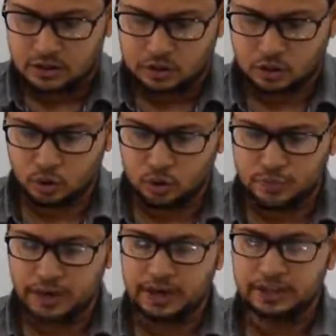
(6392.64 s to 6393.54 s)

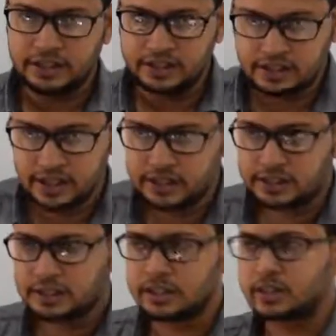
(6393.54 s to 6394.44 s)
So in this
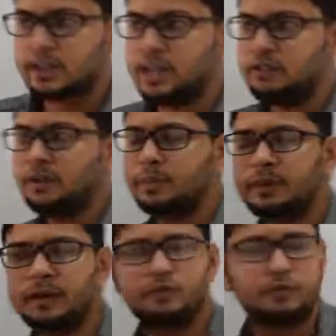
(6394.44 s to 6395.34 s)
case, there will
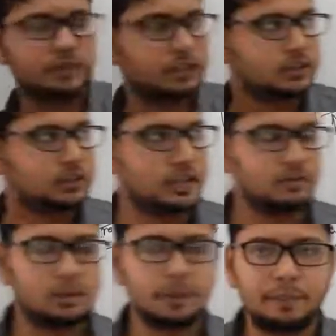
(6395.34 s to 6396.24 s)
be, if this
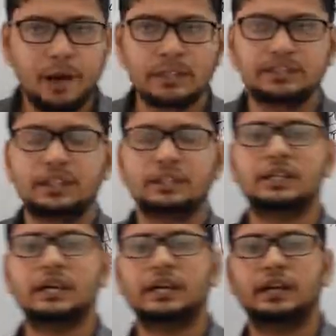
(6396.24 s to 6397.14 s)
thing will be passed,
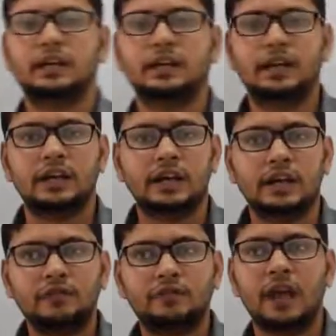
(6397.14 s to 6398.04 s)

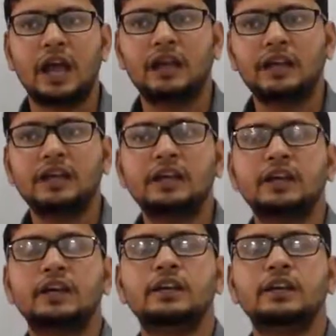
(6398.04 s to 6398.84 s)
if any